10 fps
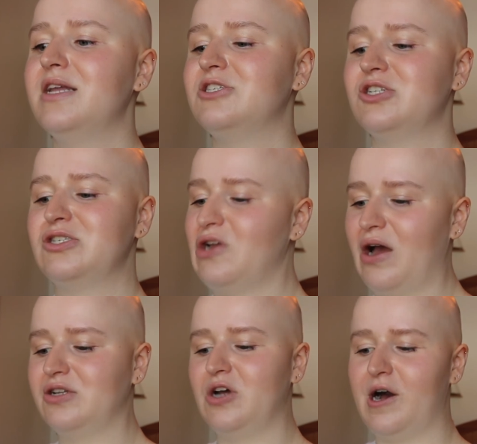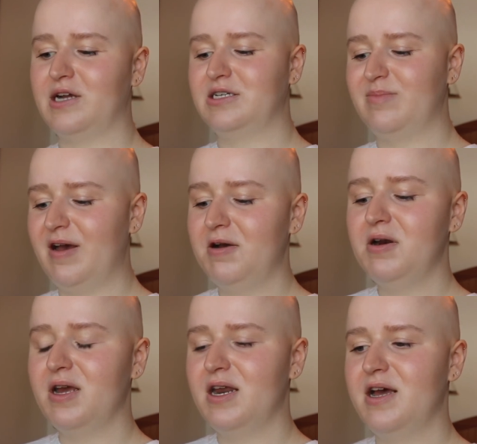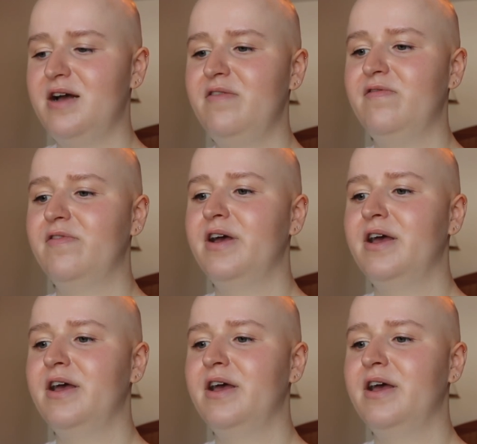it's just not talked about enough